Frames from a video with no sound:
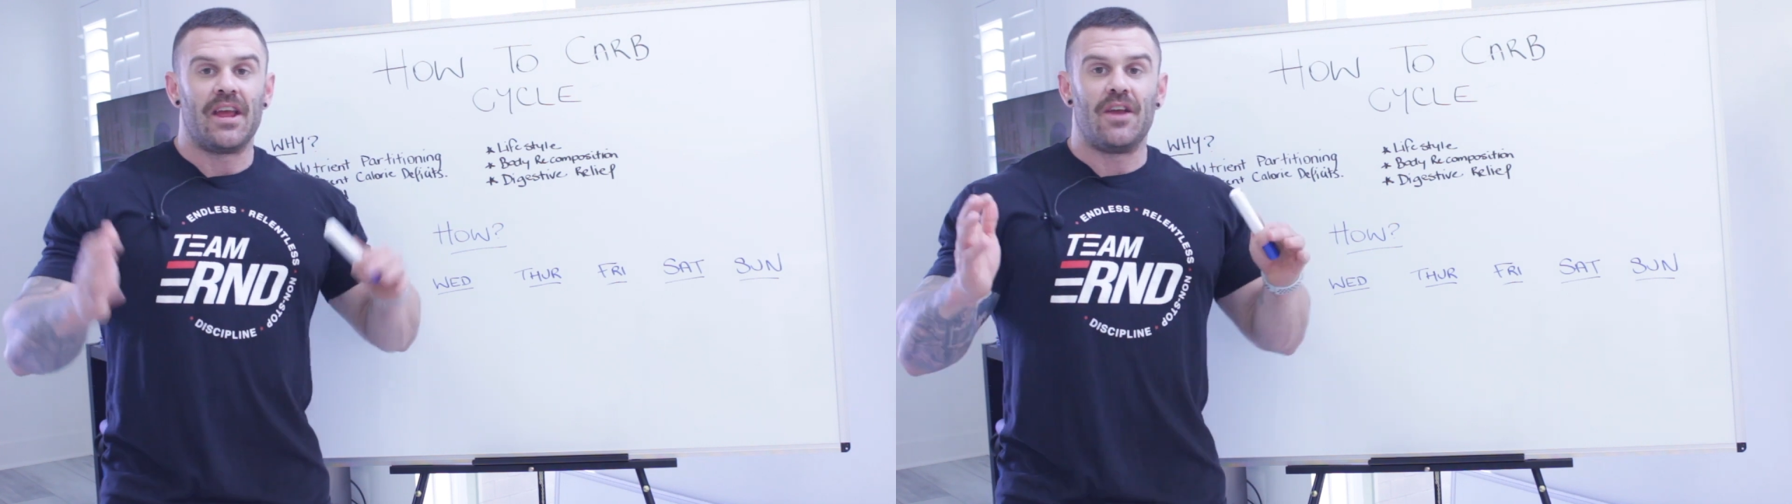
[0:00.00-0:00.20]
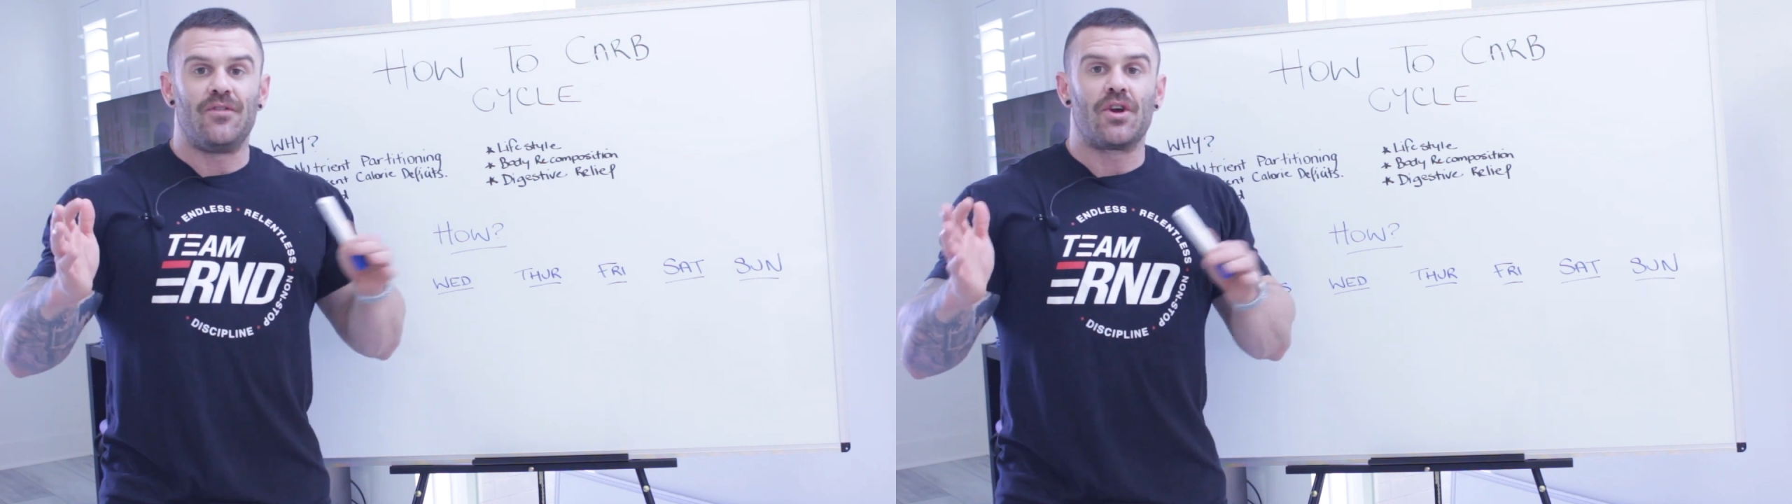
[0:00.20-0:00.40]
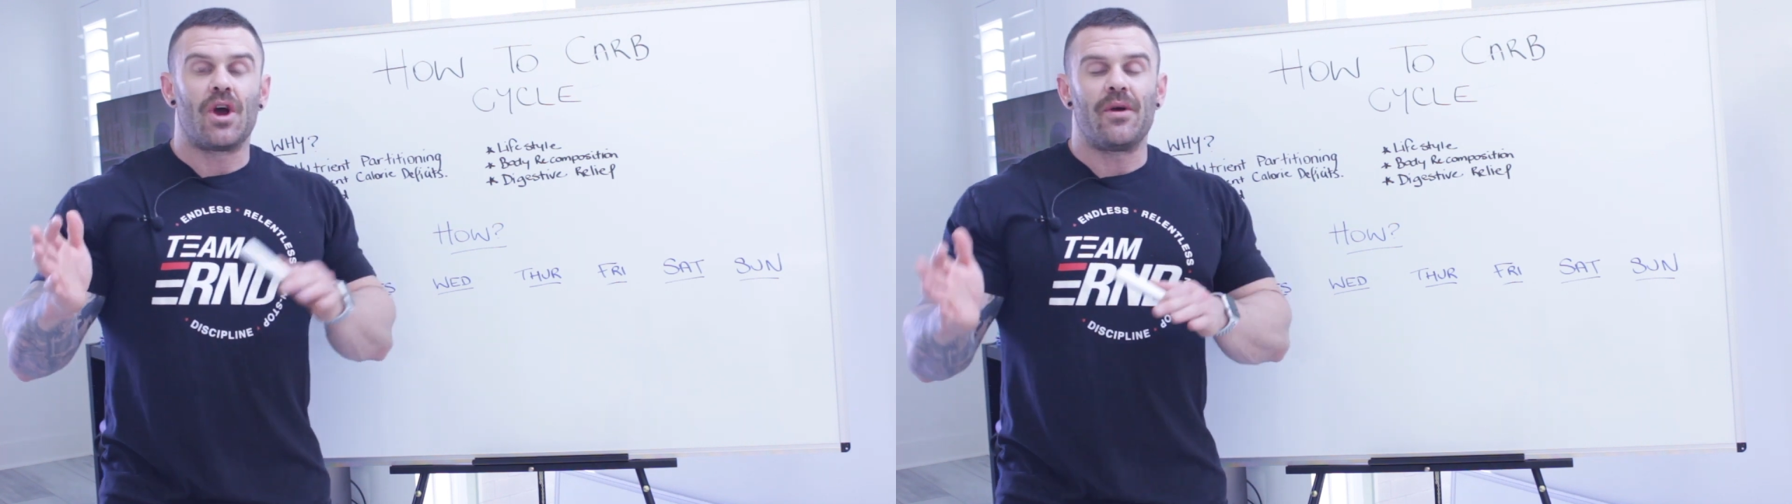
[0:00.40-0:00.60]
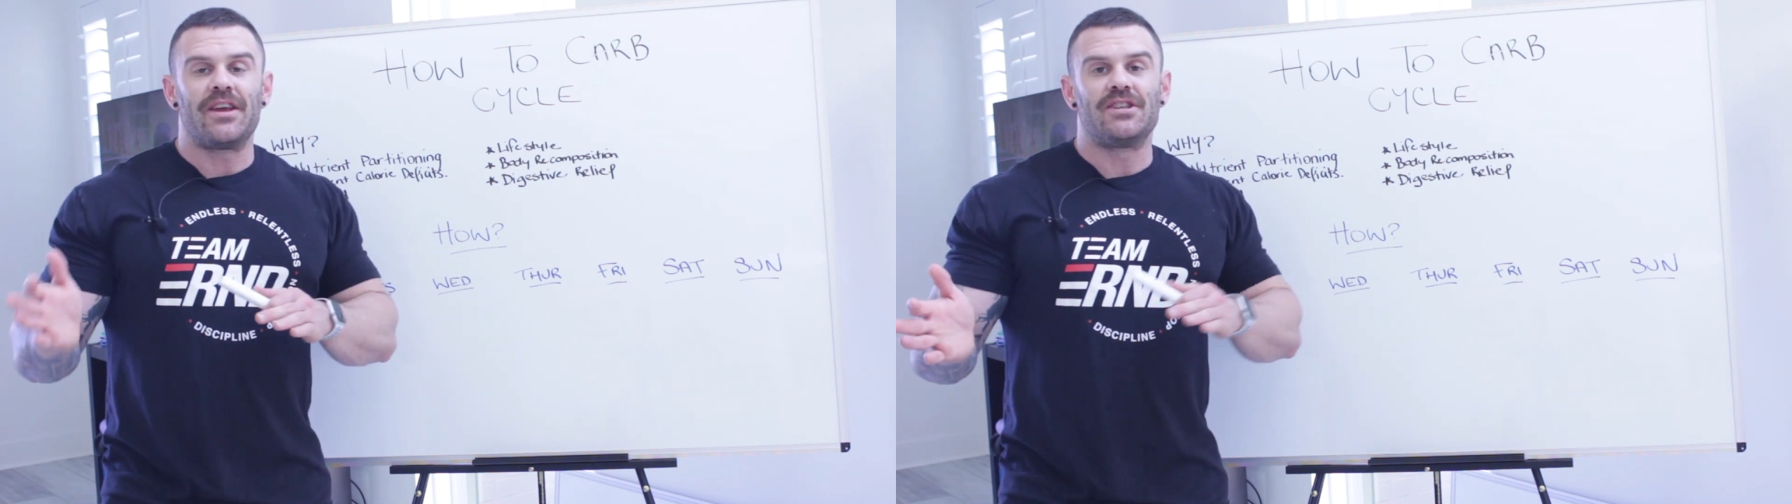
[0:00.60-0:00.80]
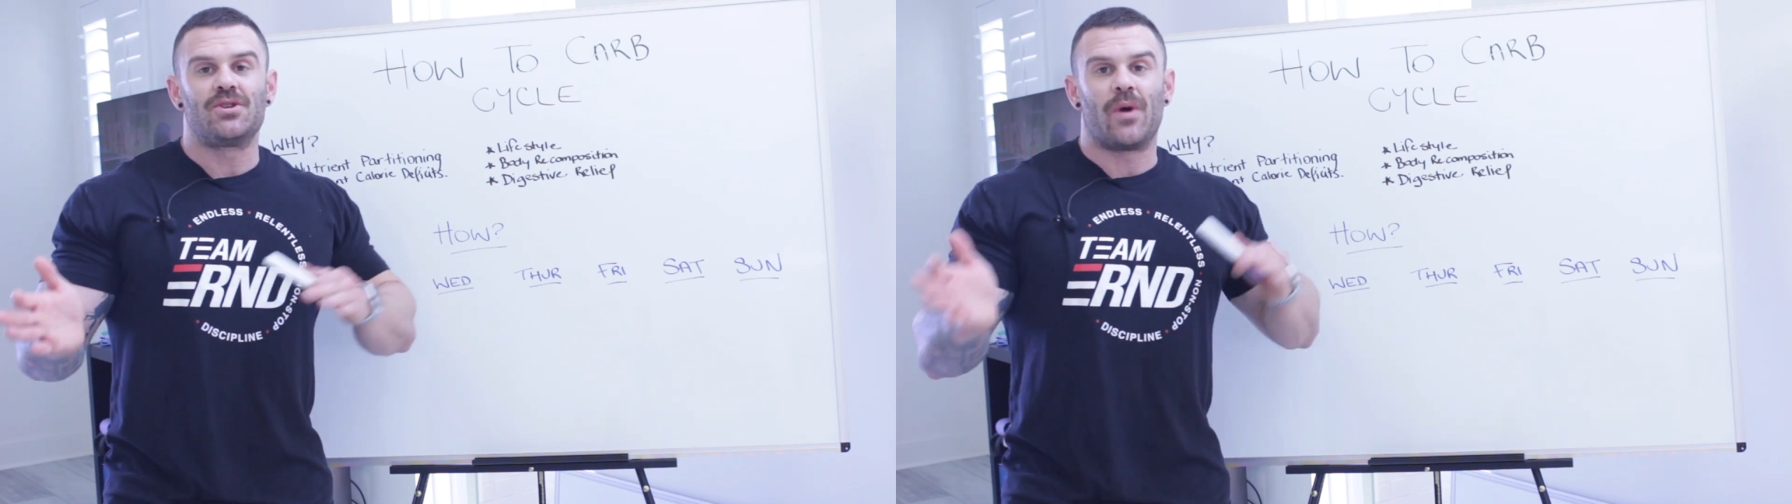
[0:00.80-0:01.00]
If you're
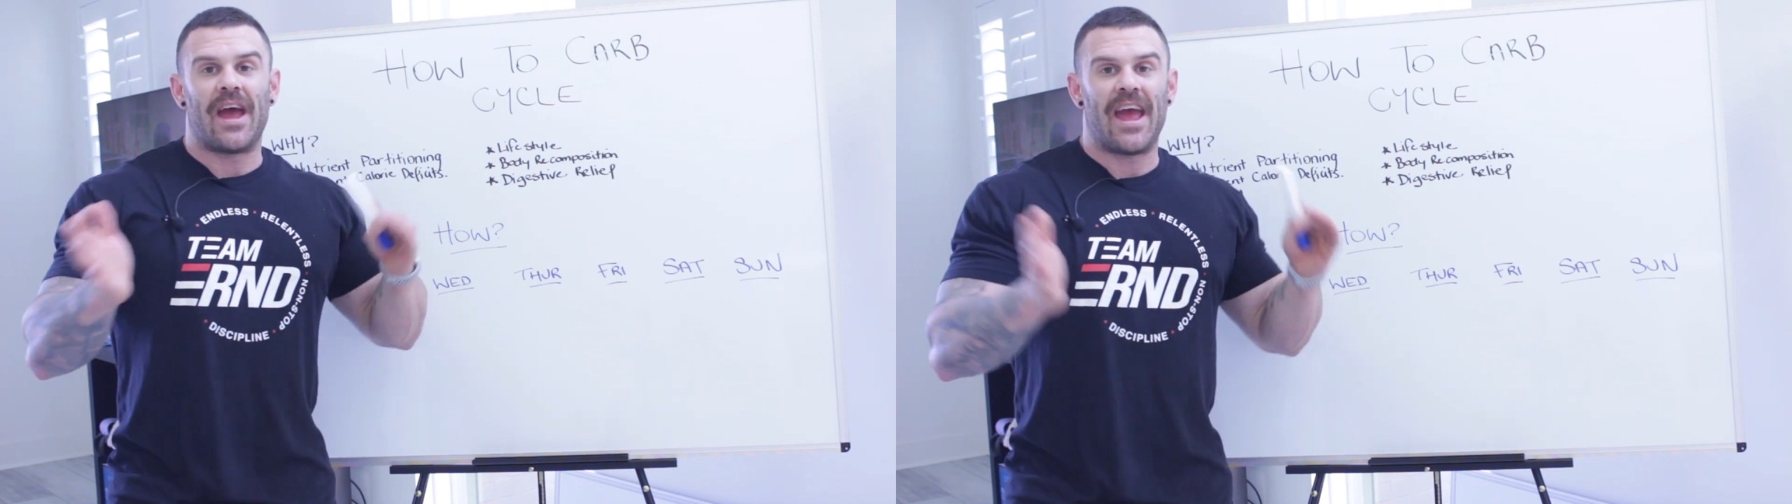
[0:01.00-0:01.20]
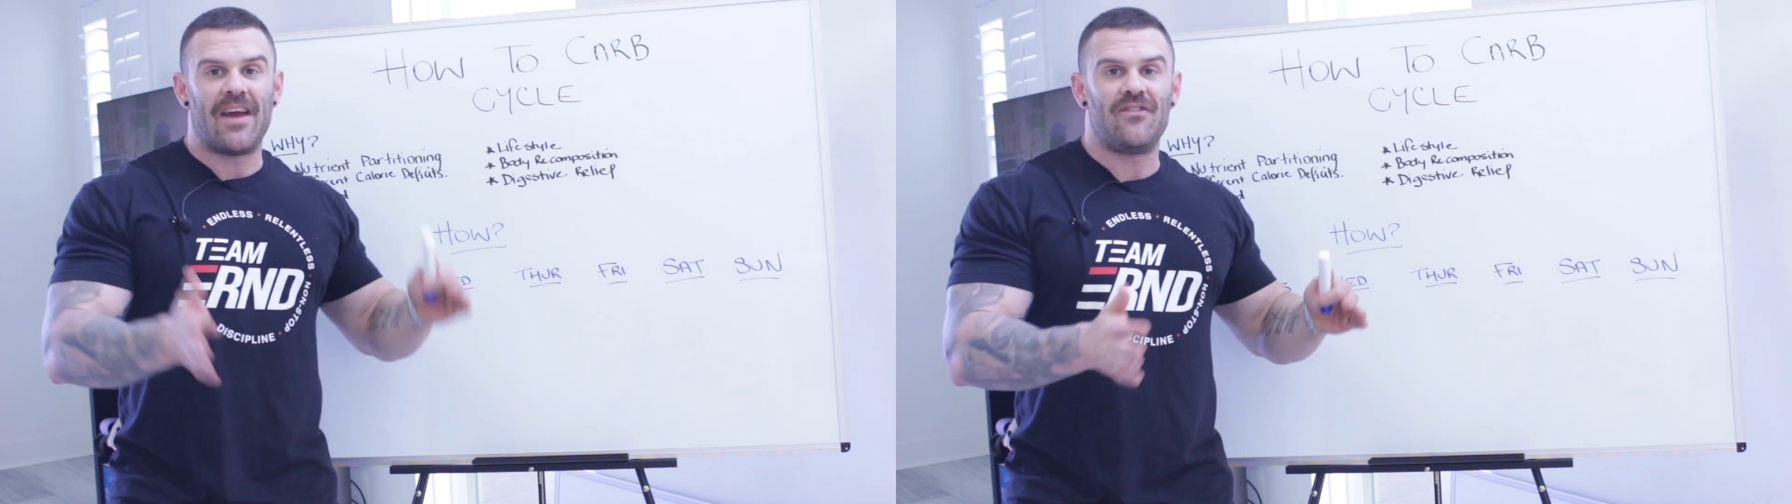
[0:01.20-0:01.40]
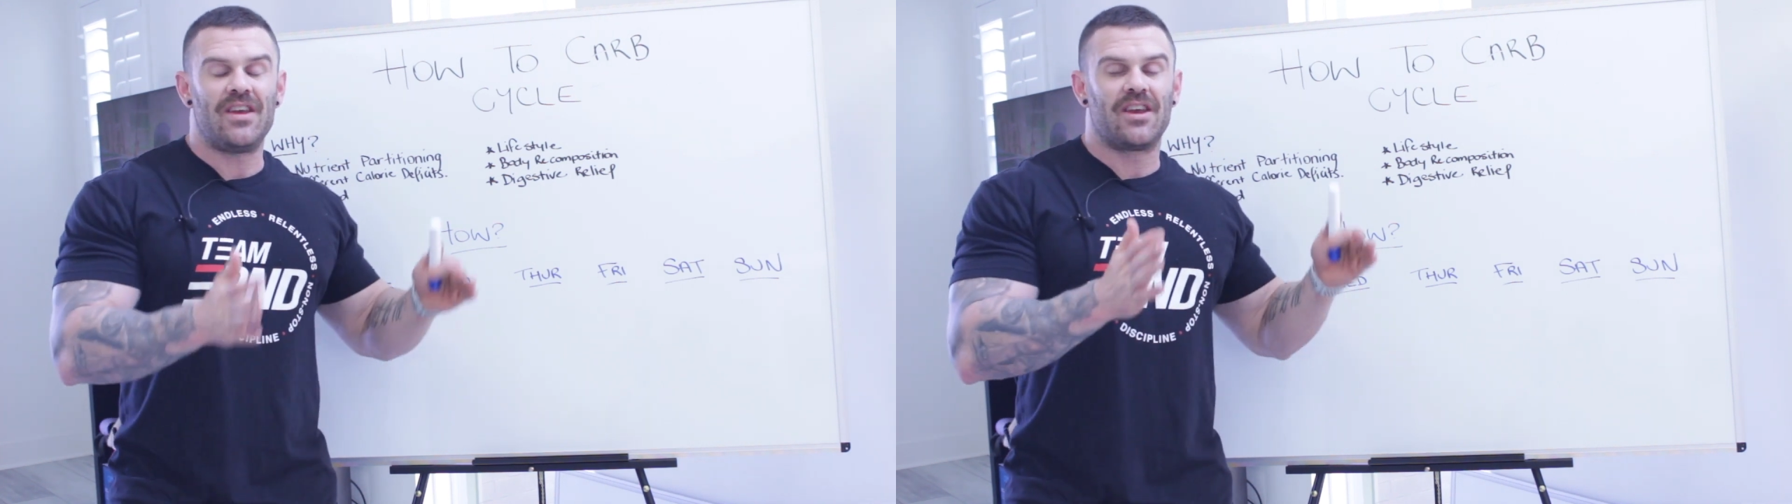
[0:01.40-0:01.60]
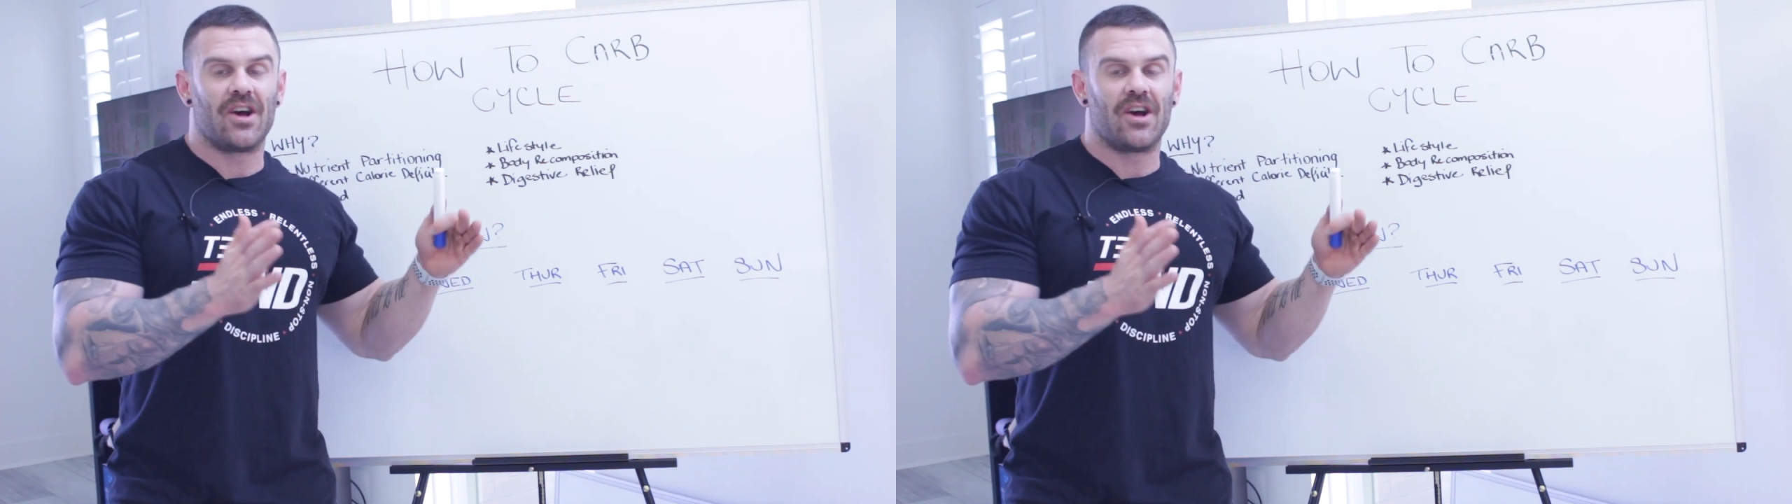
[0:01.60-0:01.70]
going into a heavy